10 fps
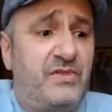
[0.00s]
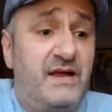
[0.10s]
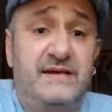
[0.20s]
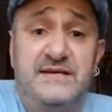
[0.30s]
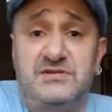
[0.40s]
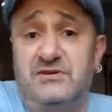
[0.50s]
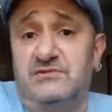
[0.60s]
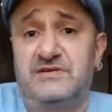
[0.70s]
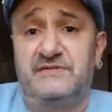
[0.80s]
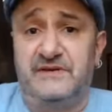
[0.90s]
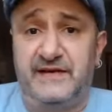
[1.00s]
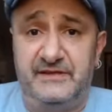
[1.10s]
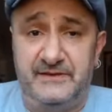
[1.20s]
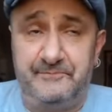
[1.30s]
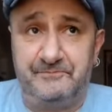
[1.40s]
And let's not also
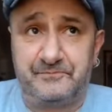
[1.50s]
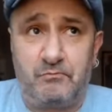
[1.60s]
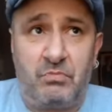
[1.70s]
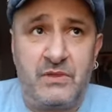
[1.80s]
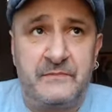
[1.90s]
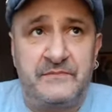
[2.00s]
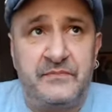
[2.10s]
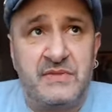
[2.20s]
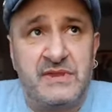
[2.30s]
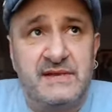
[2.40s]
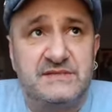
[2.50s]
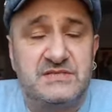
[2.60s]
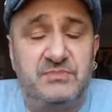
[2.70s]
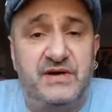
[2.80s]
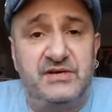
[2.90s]
forget that
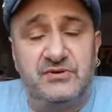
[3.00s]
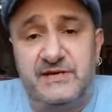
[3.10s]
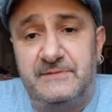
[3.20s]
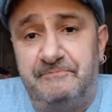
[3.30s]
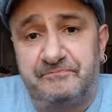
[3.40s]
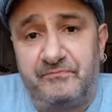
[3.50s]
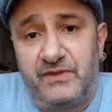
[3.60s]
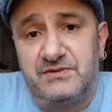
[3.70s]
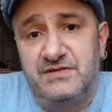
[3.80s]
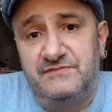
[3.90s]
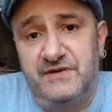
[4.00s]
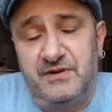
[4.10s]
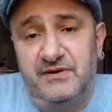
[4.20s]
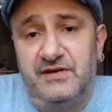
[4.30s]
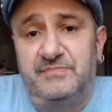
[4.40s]
despite knocking
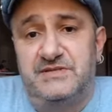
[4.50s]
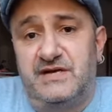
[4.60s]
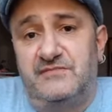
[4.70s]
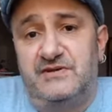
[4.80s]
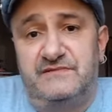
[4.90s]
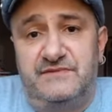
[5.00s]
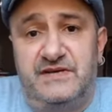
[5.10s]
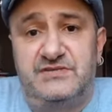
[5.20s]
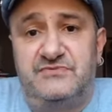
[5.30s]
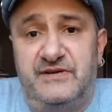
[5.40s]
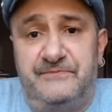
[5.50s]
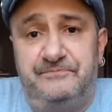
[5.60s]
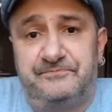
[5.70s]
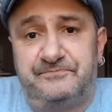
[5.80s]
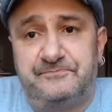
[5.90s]
Teofimo Lopez over in the first
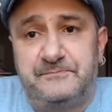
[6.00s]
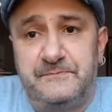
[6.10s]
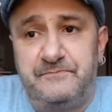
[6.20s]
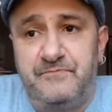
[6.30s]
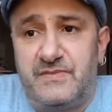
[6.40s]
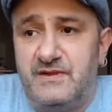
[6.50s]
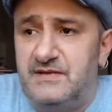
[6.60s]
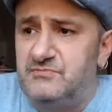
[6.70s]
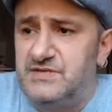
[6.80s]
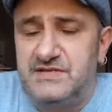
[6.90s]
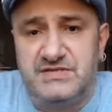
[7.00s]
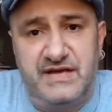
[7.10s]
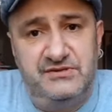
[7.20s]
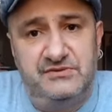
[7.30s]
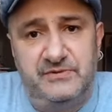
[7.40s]
round, was it the
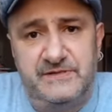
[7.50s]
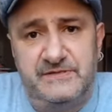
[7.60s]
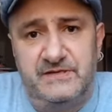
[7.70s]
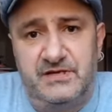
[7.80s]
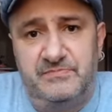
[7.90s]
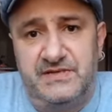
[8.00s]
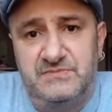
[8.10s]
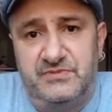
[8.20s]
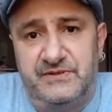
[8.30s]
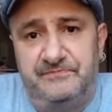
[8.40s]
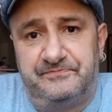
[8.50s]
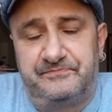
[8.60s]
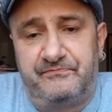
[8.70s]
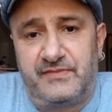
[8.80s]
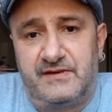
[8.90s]
10th when Lopez put
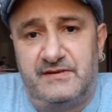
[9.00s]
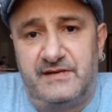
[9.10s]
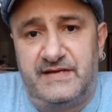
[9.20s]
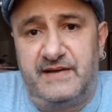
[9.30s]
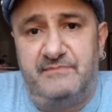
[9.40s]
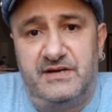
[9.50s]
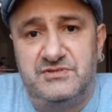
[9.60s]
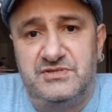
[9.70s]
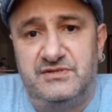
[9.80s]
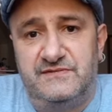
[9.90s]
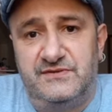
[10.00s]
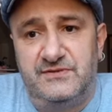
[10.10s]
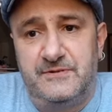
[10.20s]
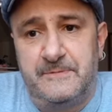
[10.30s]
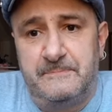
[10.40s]
uh, Kambosos on the
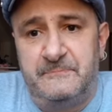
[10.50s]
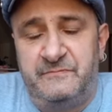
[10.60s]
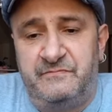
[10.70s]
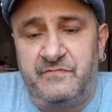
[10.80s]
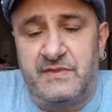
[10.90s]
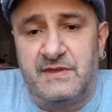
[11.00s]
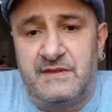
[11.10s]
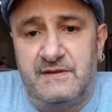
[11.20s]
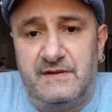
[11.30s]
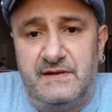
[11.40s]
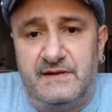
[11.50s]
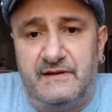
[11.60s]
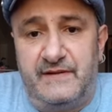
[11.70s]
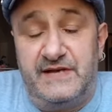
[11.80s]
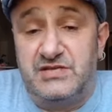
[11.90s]
floor?
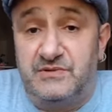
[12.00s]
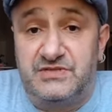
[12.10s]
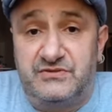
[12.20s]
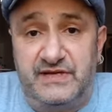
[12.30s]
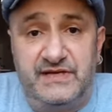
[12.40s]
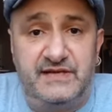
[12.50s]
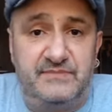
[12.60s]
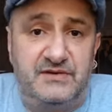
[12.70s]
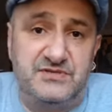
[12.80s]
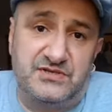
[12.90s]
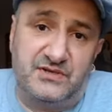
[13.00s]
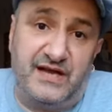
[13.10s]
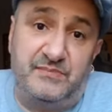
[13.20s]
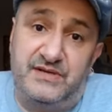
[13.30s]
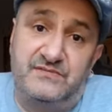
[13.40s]
Uh, and to his credit, Kambosos got
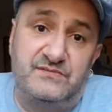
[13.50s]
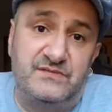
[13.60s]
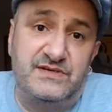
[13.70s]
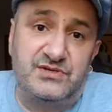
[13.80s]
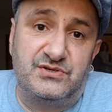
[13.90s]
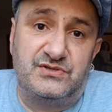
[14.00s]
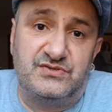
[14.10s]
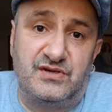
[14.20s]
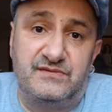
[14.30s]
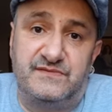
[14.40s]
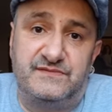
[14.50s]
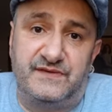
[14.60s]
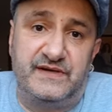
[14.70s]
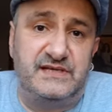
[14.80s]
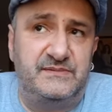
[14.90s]
up and then retook control of the fight.